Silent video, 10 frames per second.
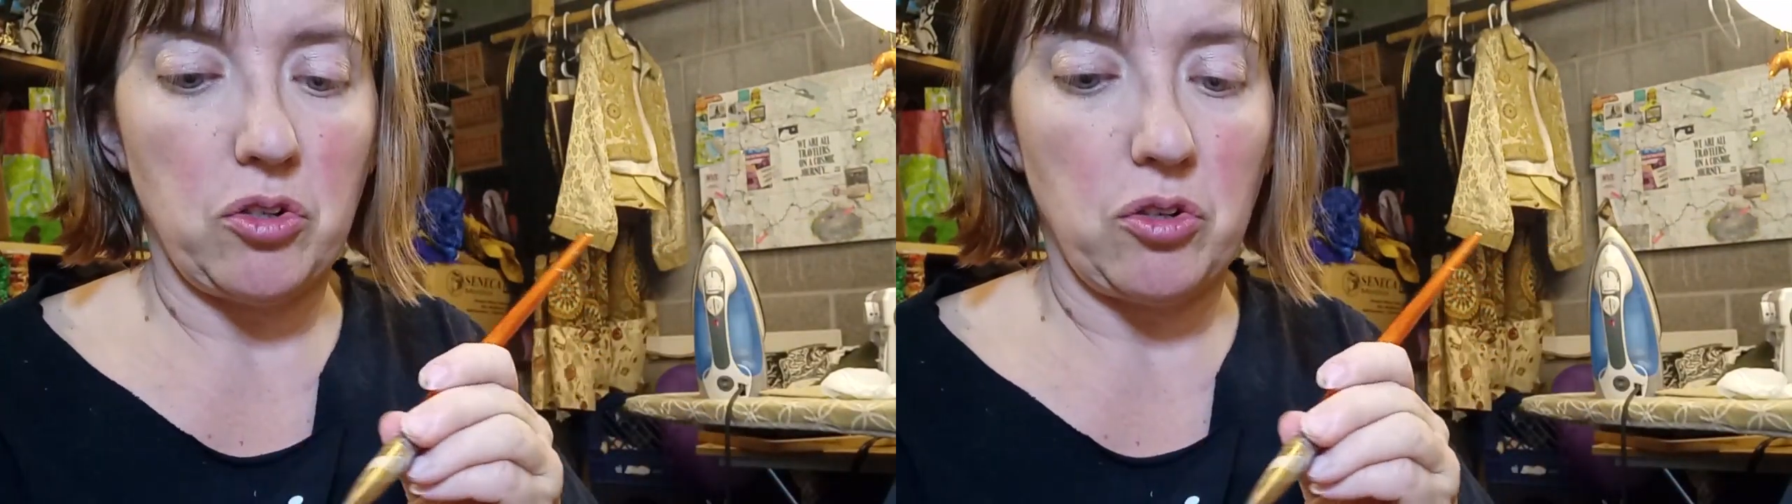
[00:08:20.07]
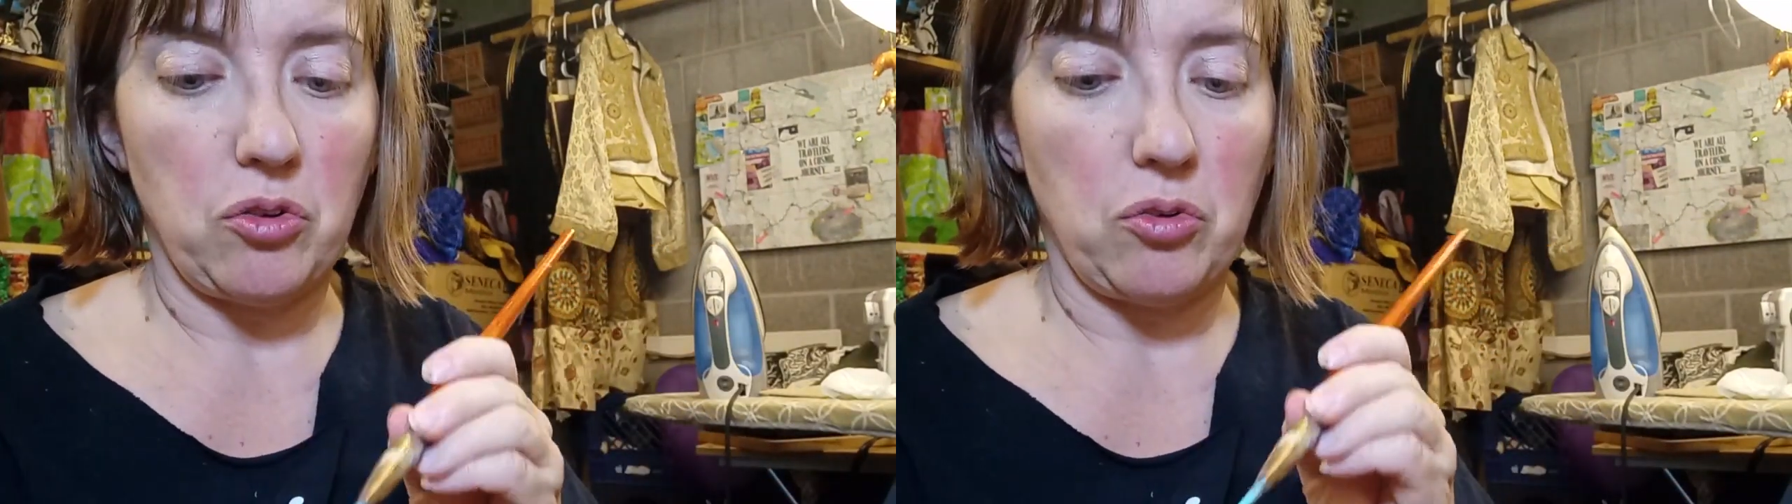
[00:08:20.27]

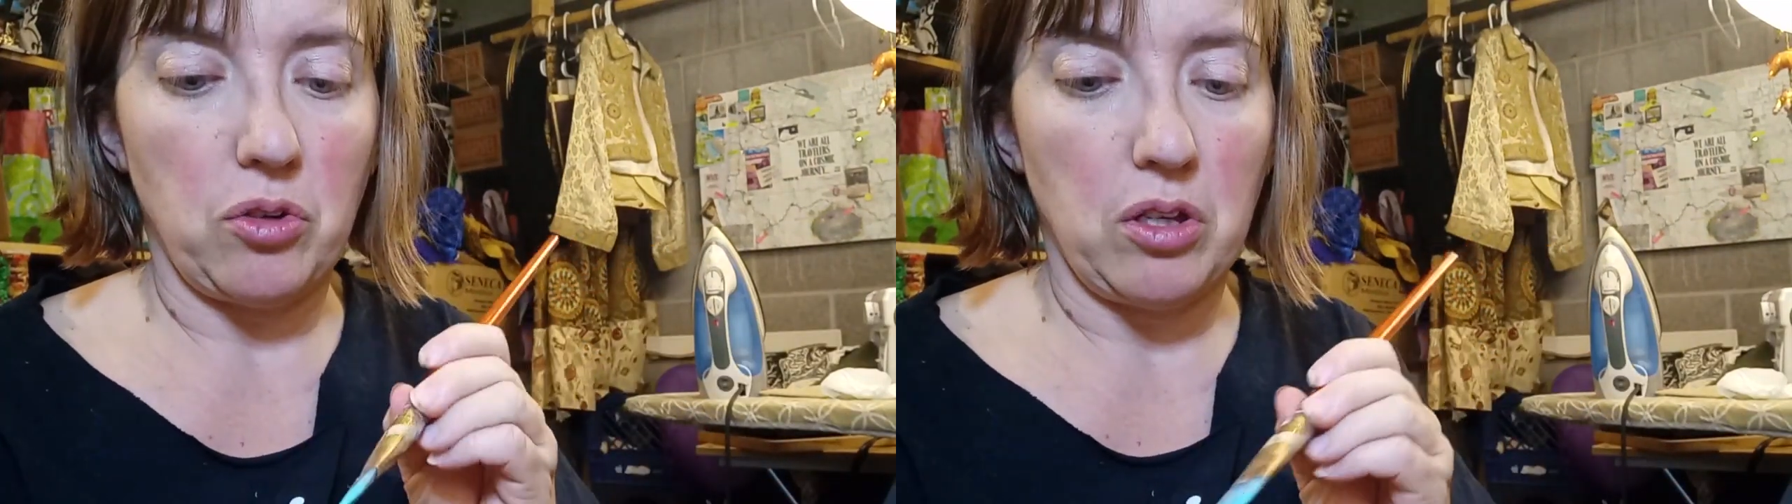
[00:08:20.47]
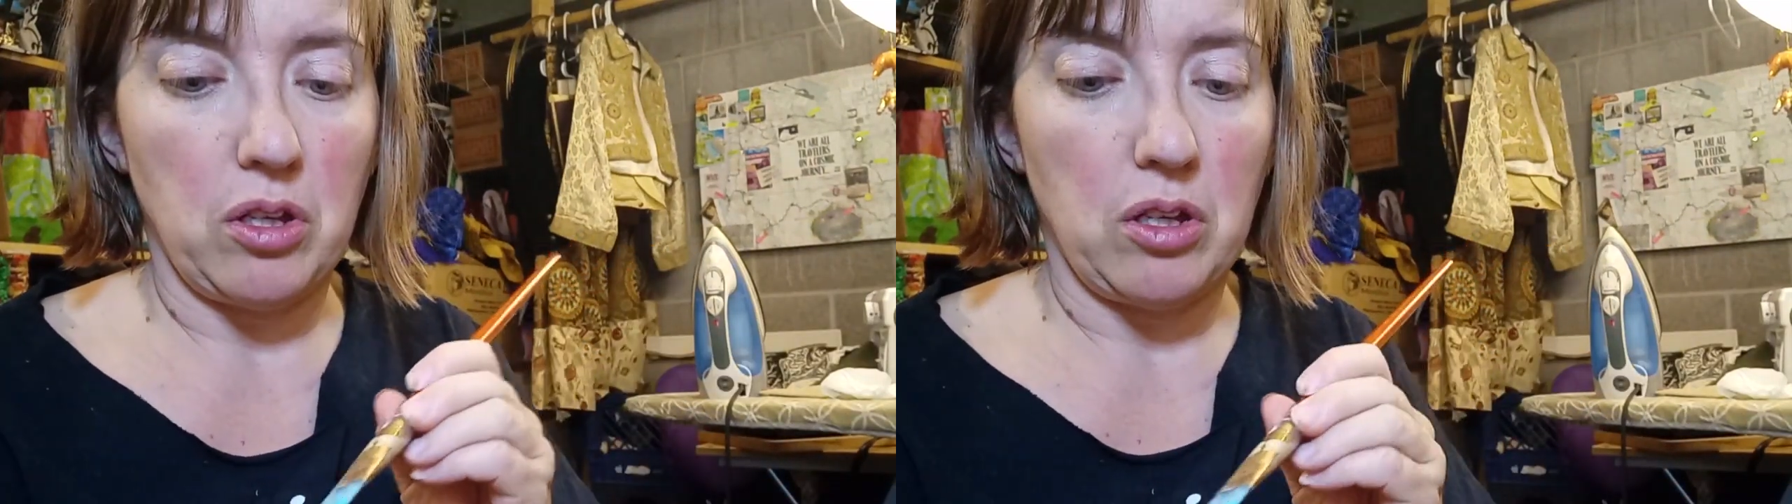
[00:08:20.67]
to
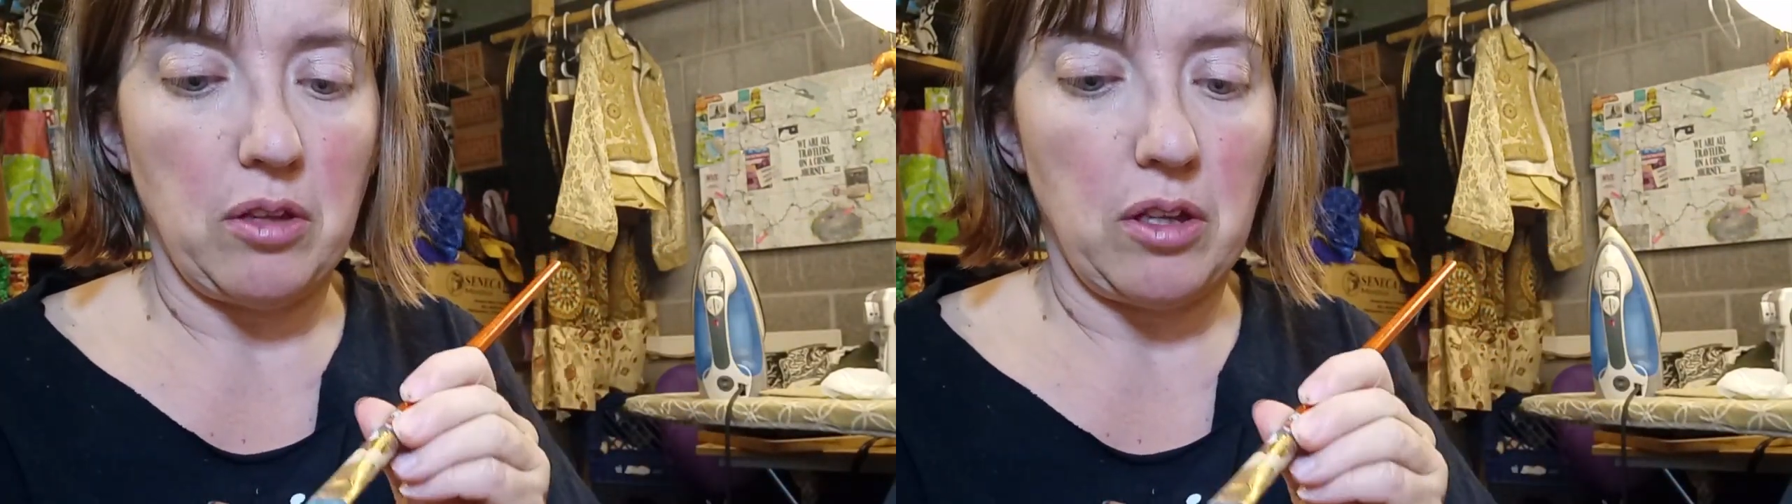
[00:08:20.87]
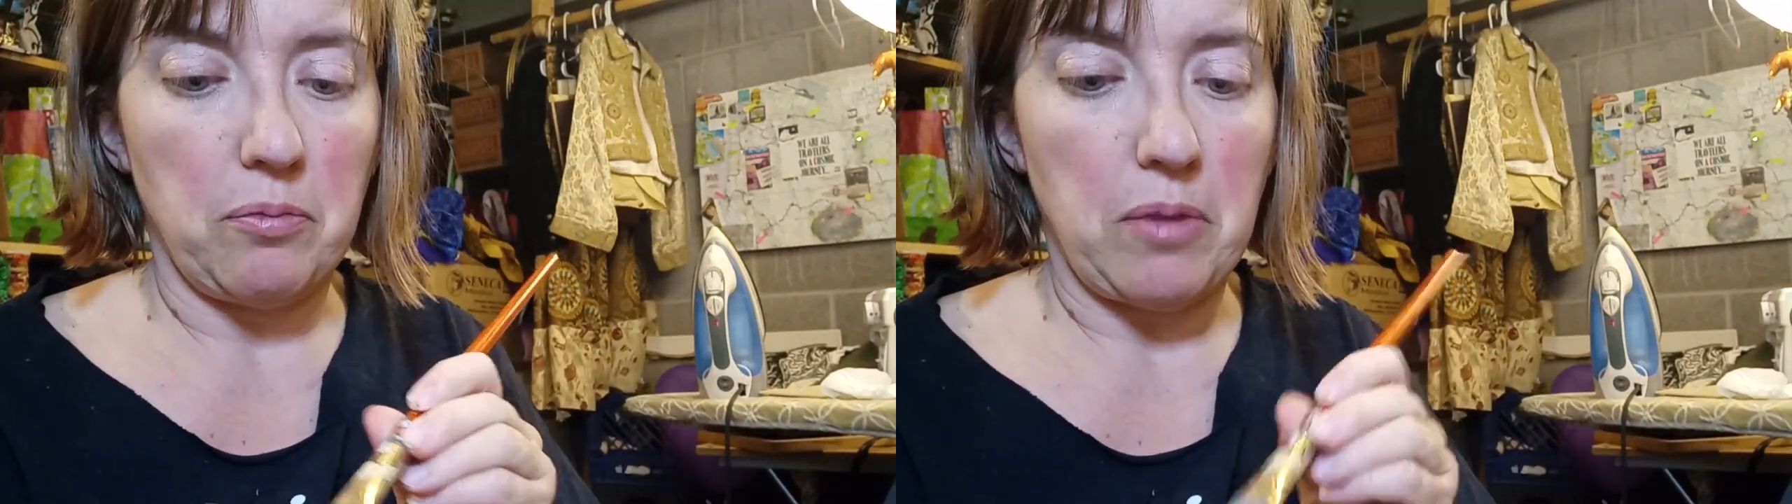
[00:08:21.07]

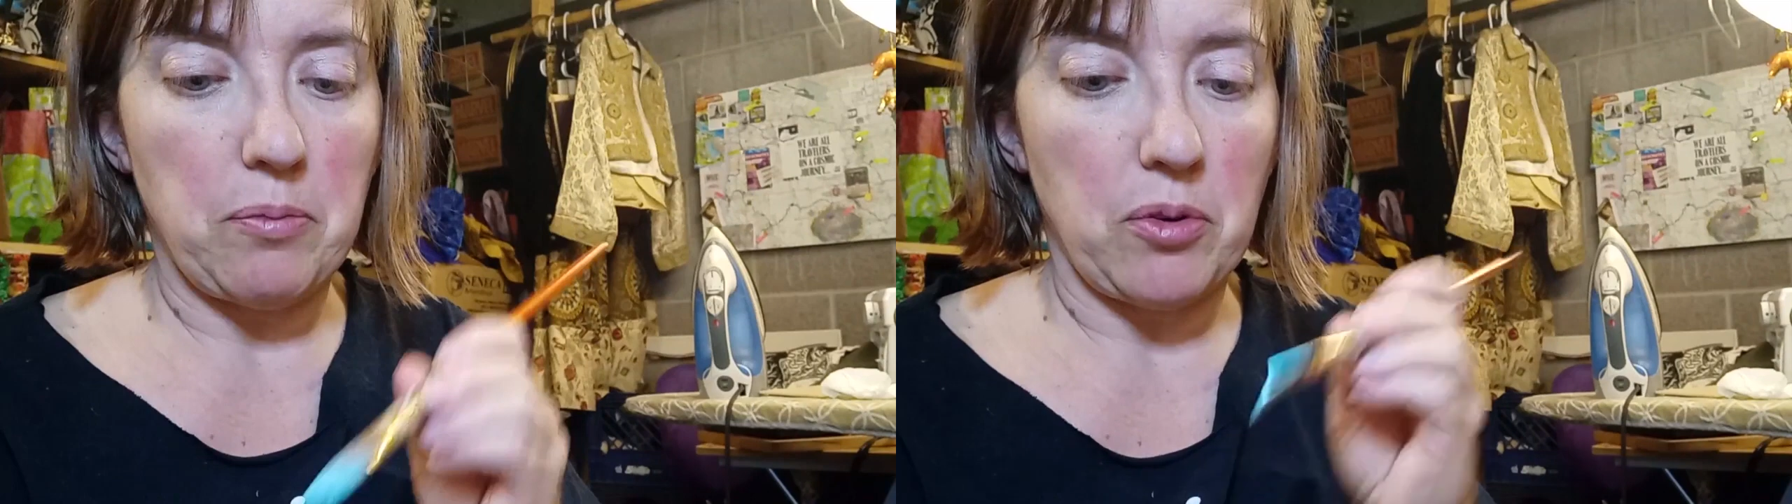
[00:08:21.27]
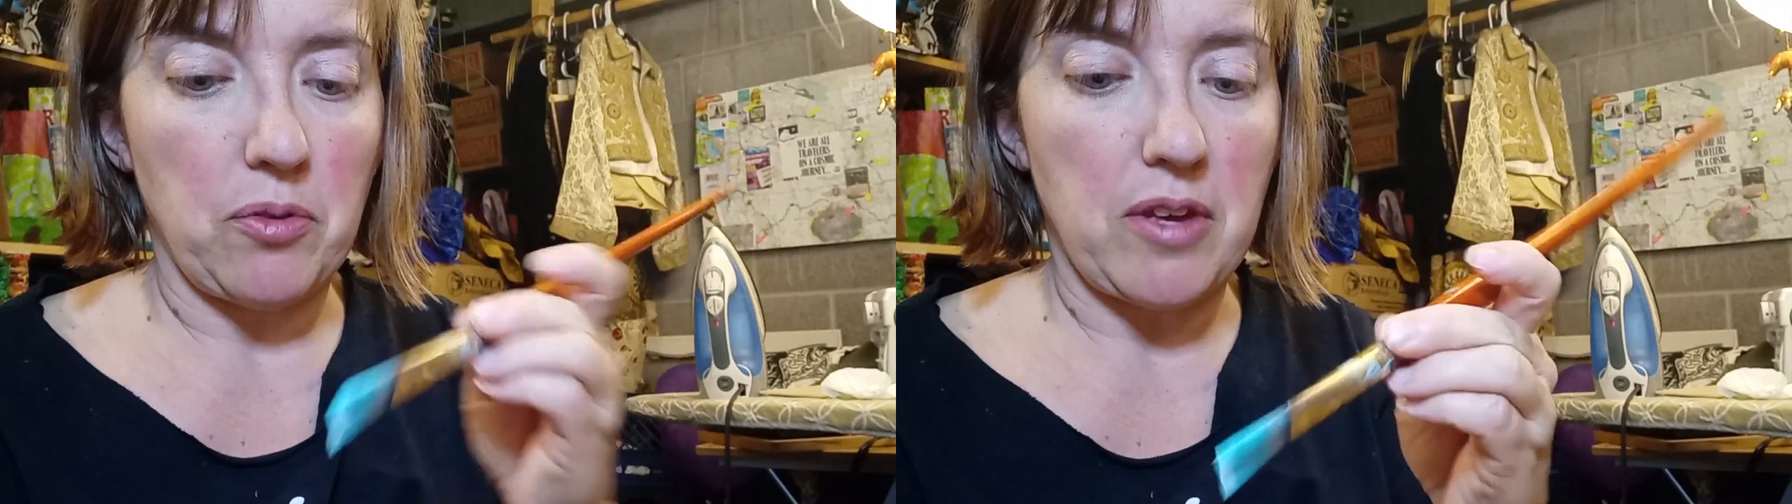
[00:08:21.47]

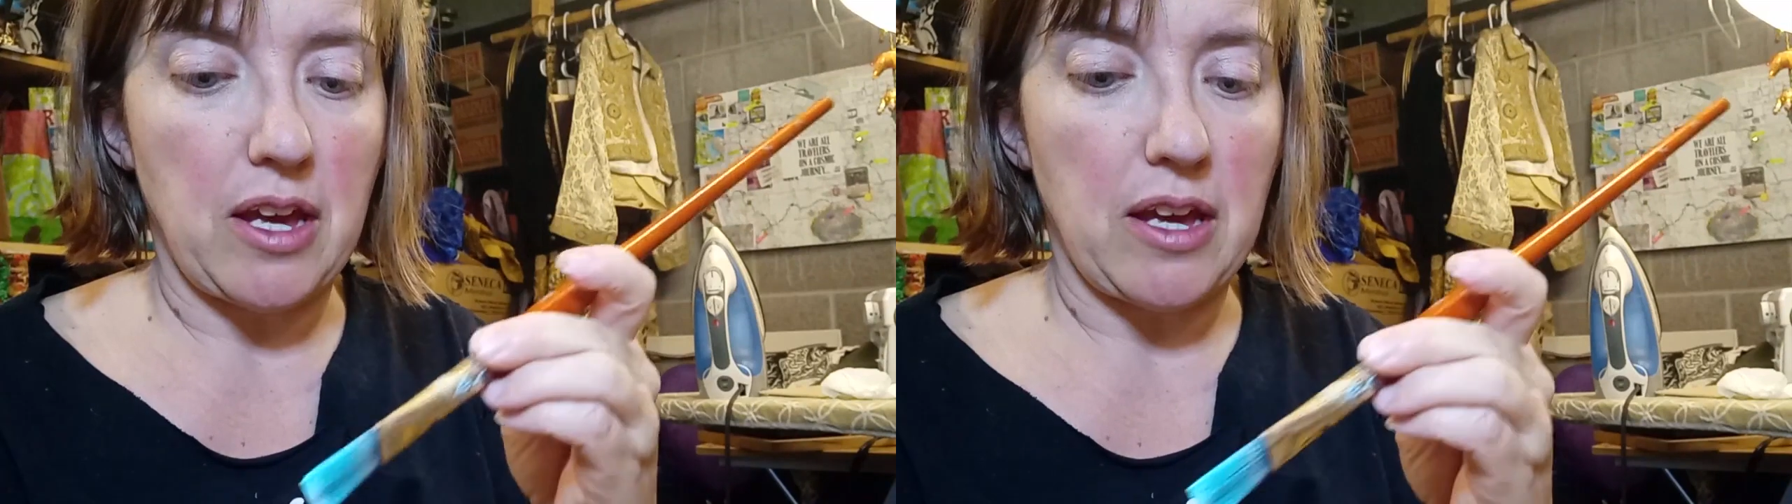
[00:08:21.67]
members